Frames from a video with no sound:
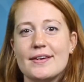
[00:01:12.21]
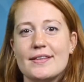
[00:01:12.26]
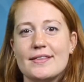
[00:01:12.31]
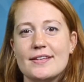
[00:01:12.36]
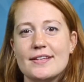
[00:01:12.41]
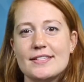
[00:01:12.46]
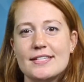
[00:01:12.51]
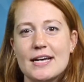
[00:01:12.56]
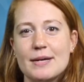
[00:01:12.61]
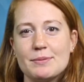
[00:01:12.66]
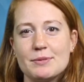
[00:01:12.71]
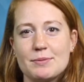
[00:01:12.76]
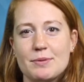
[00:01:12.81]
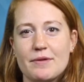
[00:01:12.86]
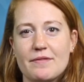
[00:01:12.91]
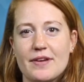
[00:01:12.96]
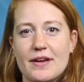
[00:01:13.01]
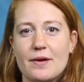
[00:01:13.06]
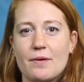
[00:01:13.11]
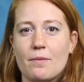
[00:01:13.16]
This helps
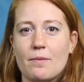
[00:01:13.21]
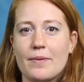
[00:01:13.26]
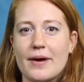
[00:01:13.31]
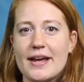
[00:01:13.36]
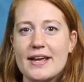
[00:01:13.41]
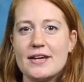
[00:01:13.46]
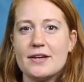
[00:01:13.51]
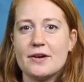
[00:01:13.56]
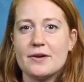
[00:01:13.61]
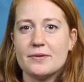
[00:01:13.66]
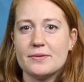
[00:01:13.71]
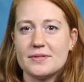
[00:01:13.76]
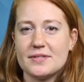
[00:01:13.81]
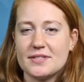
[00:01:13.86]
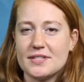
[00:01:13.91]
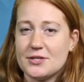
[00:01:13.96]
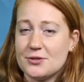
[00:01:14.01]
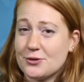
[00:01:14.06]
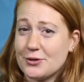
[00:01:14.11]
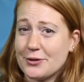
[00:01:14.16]
prevent white coat
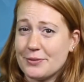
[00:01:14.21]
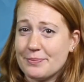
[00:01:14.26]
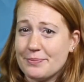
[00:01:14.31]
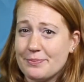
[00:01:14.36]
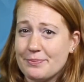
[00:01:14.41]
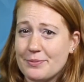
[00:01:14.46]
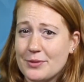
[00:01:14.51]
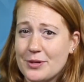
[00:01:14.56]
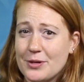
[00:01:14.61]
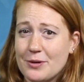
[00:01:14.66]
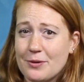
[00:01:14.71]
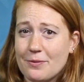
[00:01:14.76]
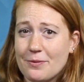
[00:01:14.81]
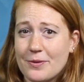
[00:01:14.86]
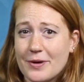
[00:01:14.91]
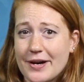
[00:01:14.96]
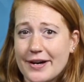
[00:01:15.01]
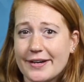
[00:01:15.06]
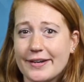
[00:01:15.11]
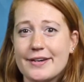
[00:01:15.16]
syndrome,
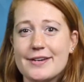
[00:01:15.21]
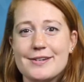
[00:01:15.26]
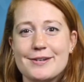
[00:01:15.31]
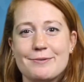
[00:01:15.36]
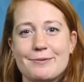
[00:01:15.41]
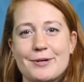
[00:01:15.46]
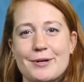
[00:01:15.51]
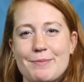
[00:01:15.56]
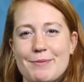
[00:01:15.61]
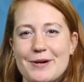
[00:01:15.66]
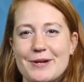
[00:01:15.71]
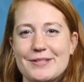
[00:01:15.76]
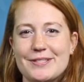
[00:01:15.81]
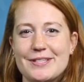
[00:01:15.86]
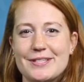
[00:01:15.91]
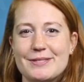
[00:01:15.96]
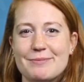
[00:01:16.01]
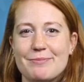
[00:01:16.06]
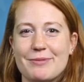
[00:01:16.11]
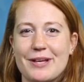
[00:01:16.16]
or when a
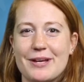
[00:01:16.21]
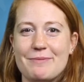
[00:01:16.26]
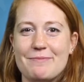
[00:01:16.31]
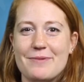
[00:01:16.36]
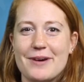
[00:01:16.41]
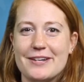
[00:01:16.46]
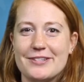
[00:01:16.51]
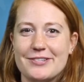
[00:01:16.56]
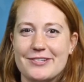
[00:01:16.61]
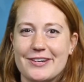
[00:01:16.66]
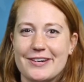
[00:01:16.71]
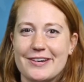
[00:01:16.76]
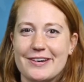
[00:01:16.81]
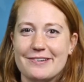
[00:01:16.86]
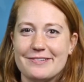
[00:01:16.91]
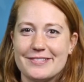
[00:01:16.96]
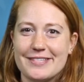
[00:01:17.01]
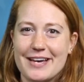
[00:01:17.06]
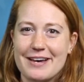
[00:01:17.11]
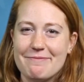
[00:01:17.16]
person's blood pressure
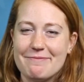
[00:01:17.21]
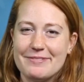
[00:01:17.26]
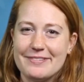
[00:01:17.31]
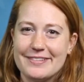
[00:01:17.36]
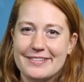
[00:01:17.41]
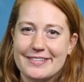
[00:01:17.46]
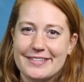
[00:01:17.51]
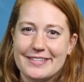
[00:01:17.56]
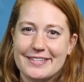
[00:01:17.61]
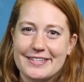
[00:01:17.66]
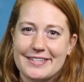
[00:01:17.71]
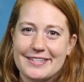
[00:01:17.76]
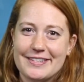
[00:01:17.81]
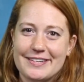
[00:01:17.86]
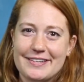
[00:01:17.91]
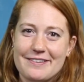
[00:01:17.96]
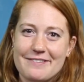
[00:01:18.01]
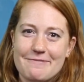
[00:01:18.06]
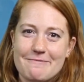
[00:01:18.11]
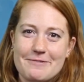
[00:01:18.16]
goes up
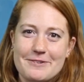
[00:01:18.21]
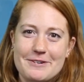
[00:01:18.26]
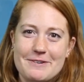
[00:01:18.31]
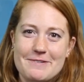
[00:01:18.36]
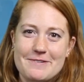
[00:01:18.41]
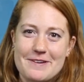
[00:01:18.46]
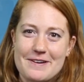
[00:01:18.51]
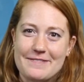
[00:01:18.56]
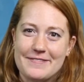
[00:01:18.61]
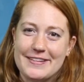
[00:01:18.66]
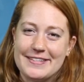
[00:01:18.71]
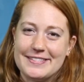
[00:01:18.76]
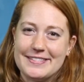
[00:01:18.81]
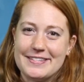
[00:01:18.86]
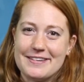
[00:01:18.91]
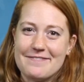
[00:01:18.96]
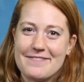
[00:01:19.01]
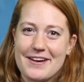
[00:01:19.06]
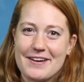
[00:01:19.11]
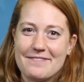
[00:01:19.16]
when you're nervous
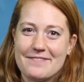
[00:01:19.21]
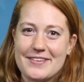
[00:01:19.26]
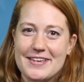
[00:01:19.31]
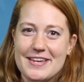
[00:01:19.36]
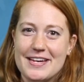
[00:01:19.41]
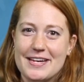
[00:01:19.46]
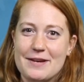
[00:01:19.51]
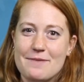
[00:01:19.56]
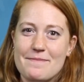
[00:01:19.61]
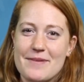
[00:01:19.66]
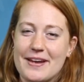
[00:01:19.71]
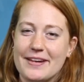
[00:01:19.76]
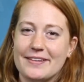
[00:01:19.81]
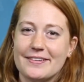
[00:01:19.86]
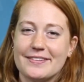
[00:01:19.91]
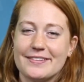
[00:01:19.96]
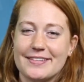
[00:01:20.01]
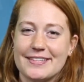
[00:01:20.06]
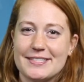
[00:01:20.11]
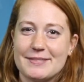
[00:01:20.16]
about being in a
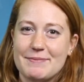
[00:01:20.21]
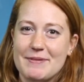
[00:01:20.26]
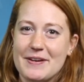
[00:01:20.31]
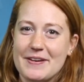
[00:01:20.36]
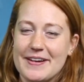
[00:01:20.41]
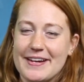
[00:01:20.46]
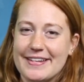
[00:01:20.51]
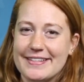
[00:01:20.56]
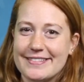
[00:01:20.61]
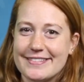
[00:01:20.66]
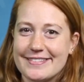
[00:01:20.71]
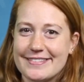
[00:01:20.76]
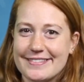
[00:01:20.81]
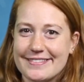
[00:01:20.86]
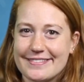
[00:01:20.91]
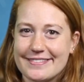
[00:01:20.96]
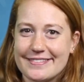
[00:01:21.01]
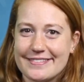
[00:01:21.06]
medical experience.